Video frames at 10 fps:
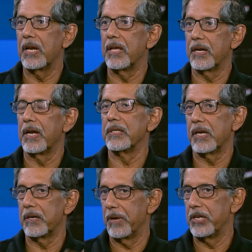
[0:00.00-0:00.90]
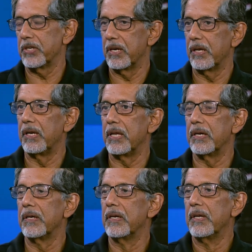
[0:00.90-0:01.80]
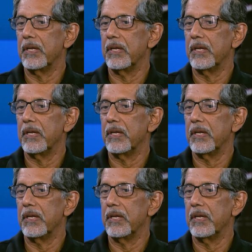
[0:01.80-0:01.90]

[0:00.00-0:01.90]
layer, as I had mentioned earlier,